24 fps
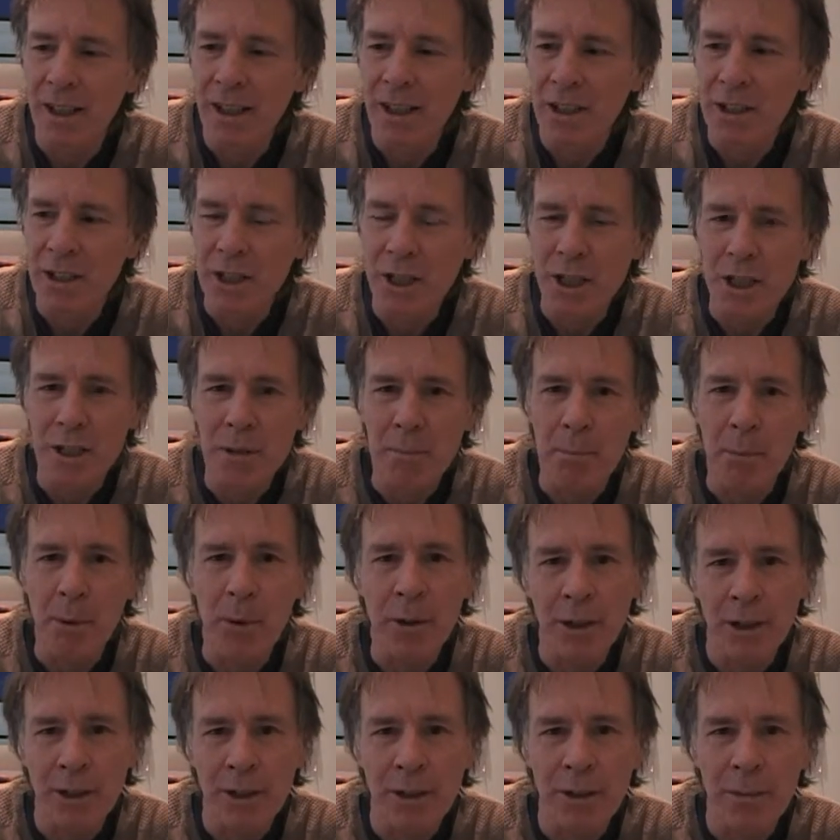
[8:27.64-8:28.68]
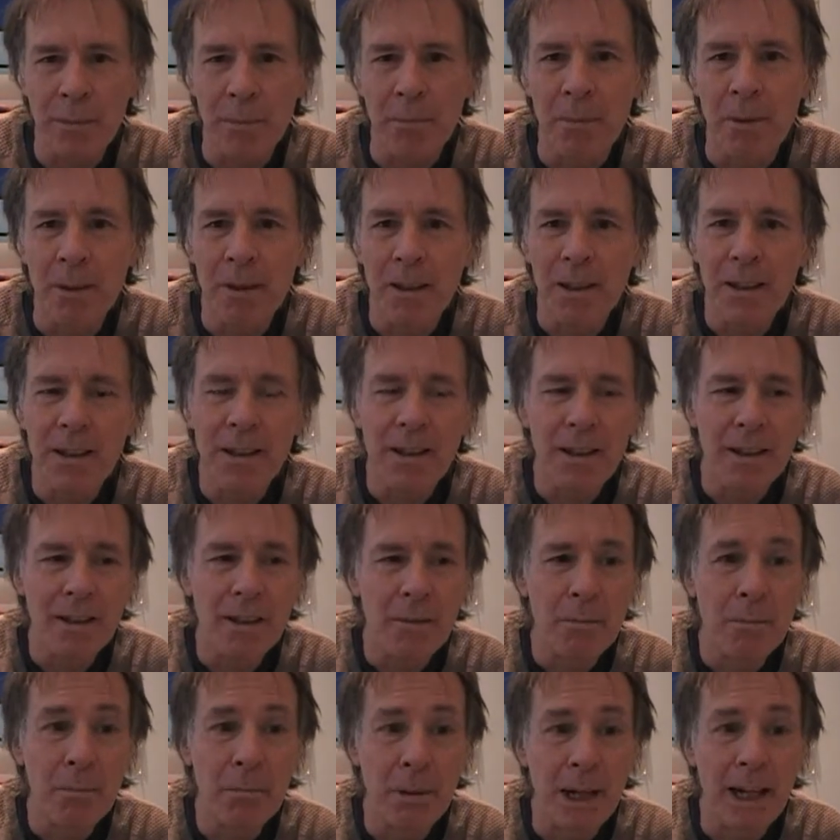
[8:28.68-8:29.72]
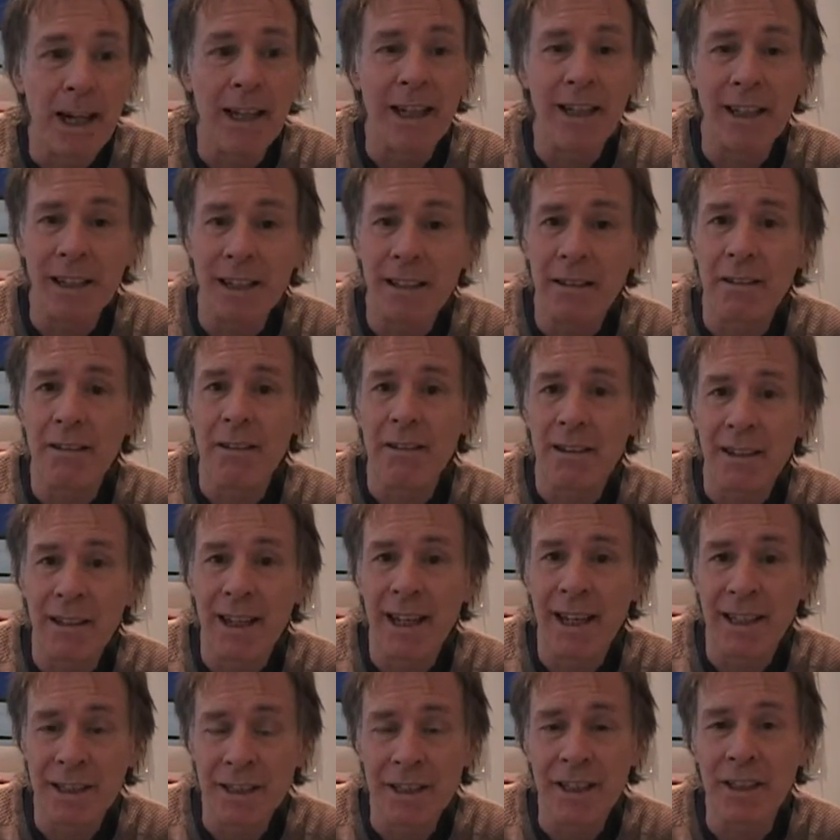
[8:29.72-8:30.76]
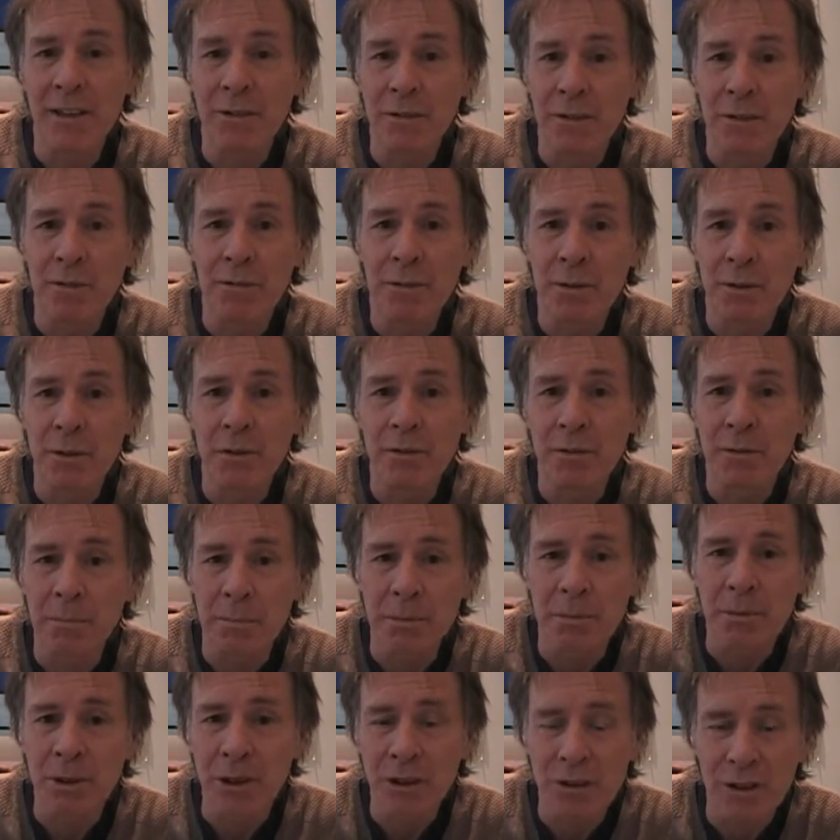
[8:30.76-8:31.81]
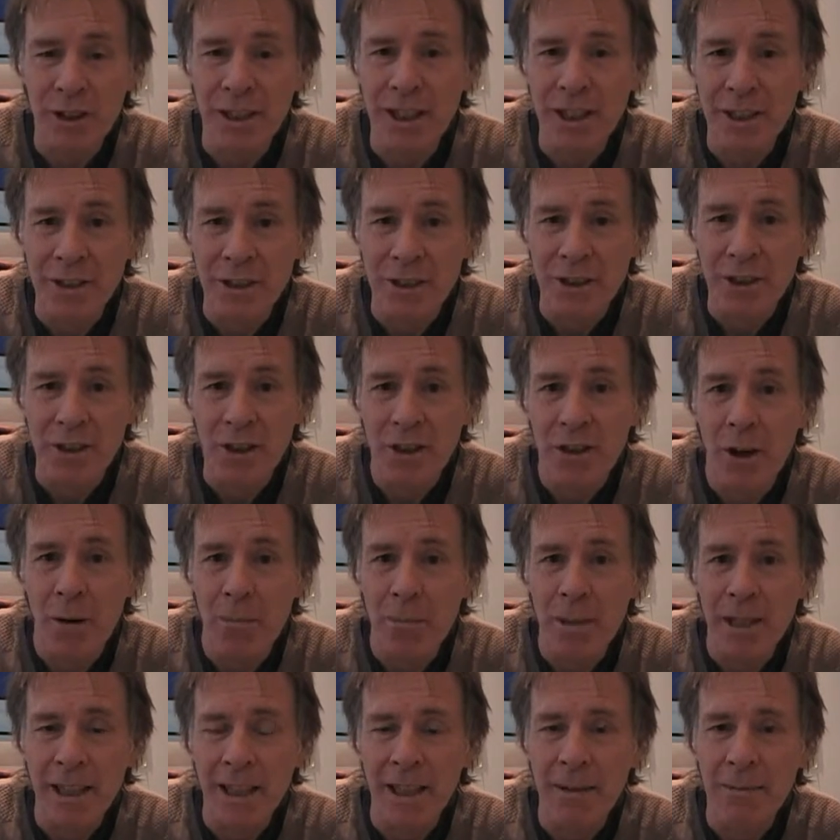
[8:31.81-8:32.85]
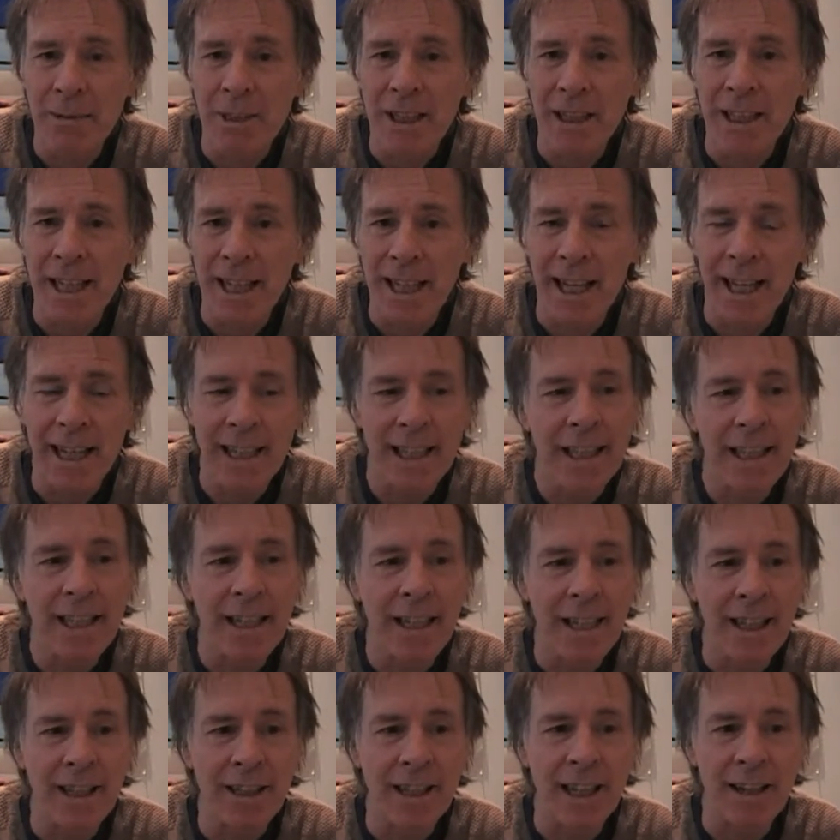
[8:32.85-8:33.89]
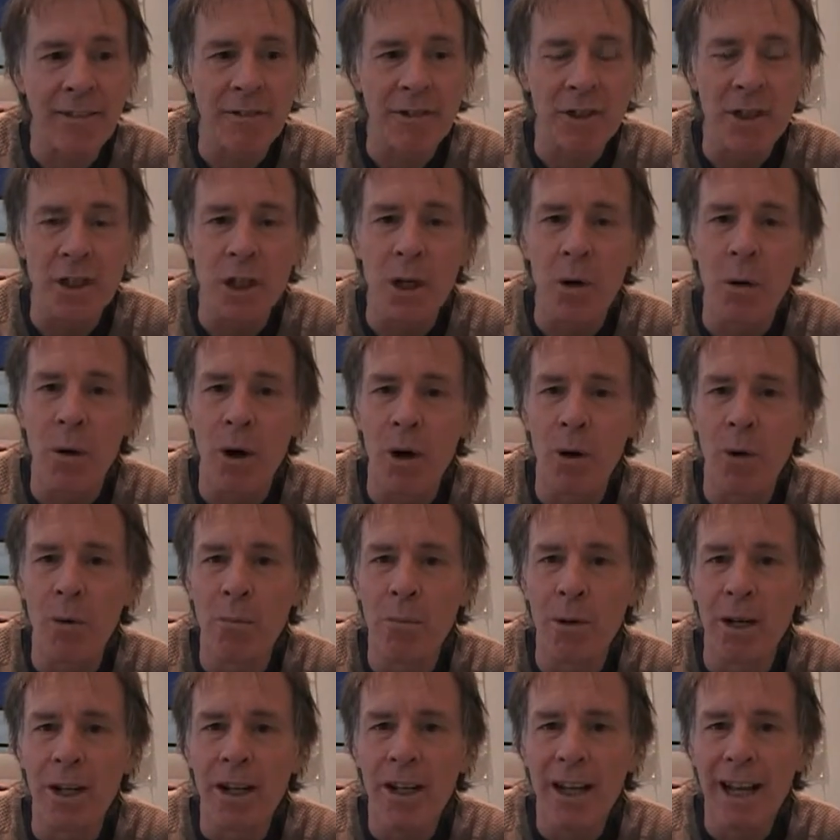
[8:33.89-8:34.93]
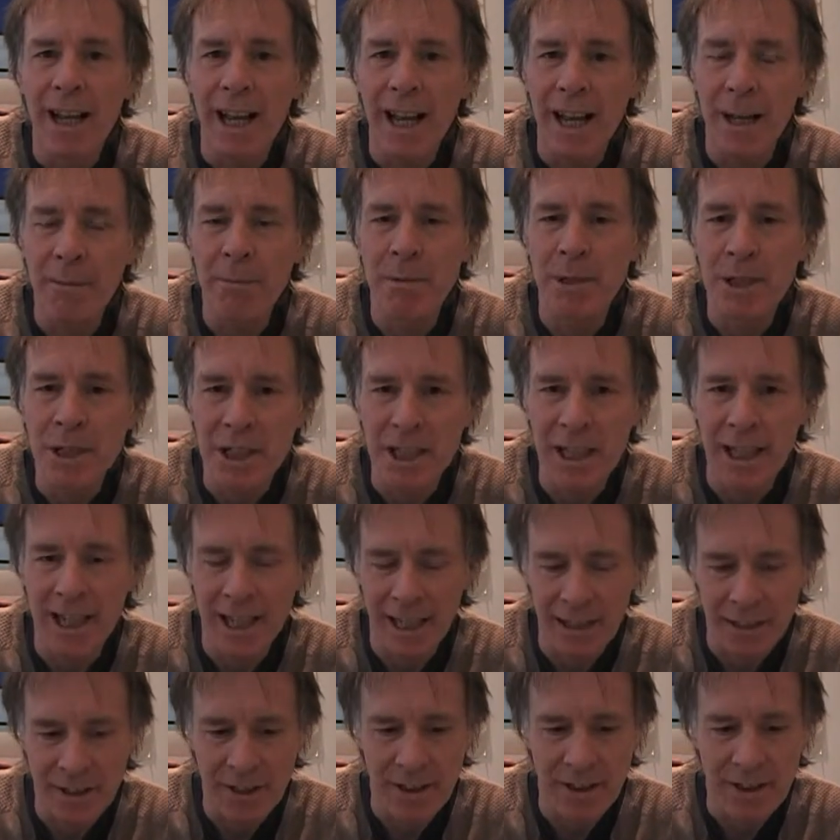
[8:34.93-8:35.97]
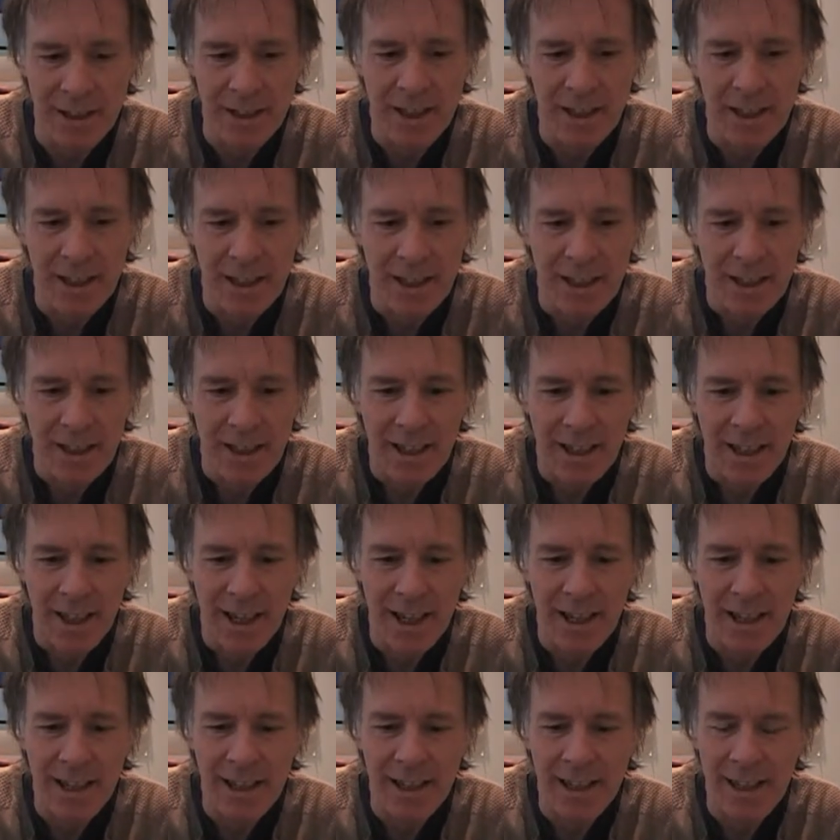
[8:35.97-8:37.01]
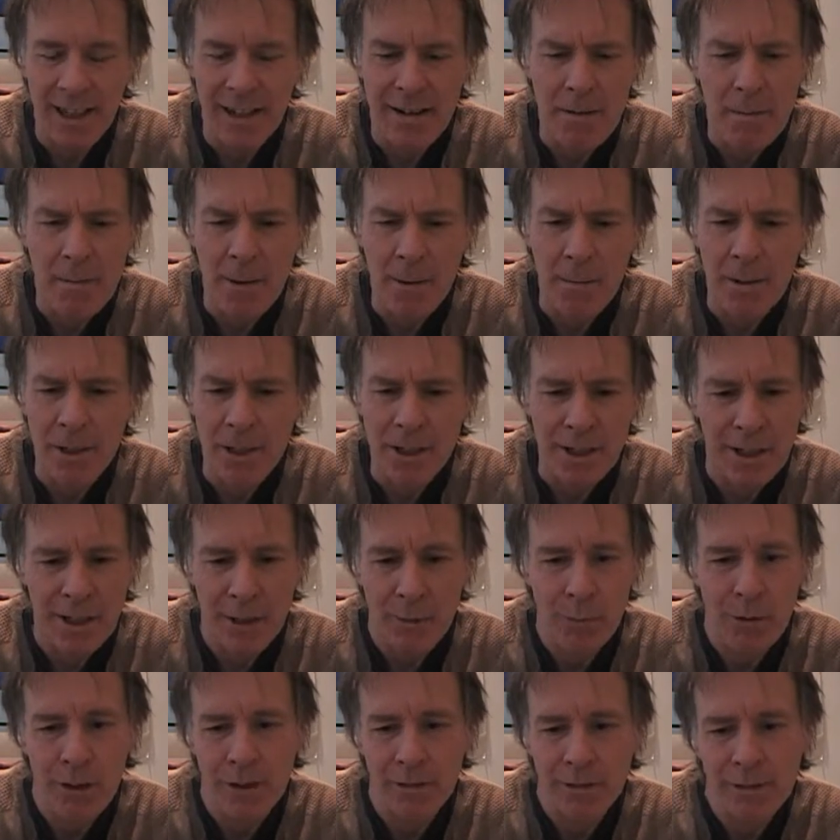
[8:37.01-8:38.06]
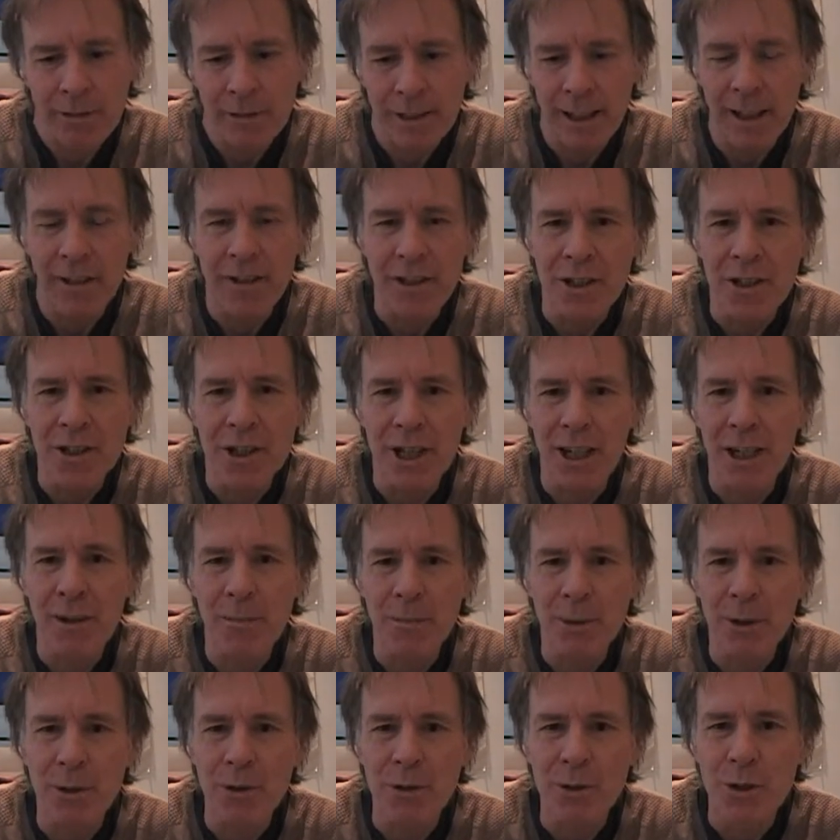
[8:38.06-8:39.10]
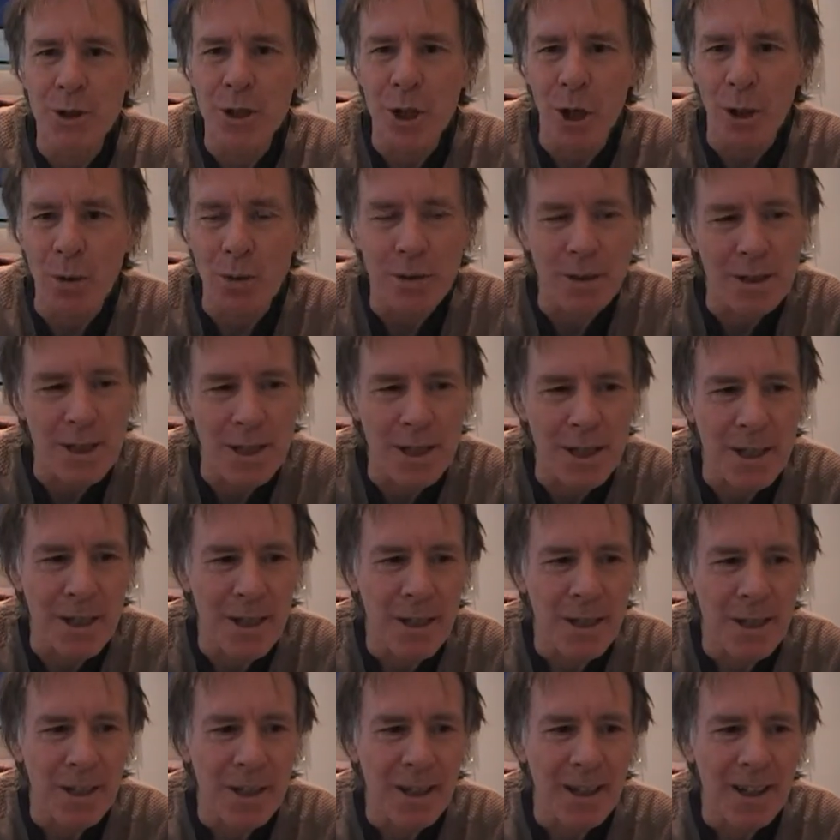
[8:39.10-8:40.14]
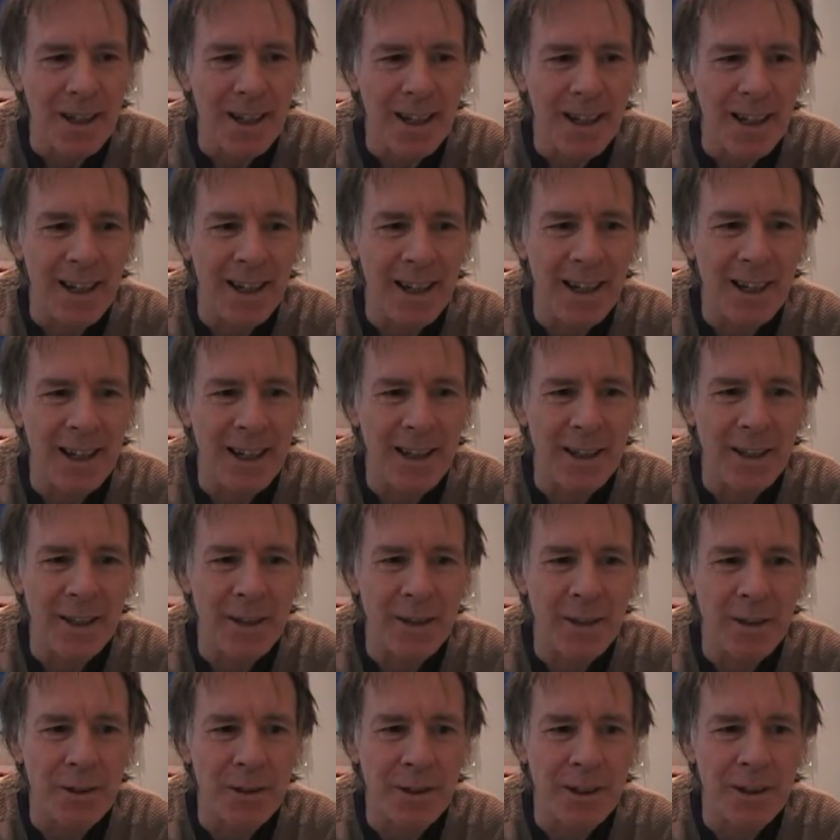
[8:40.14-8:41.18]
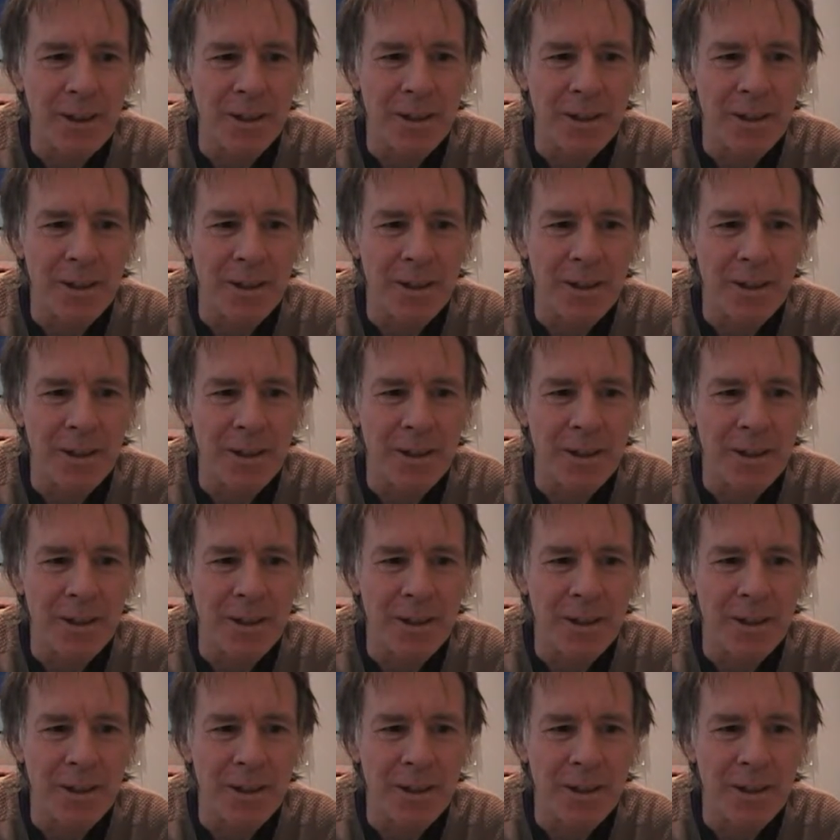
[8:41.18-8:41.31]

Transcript: disappoint them by asking for food from strangers and not being able to get any, and having to go home empty-handed. And I remember saying, well, yeah, this time you don't. You can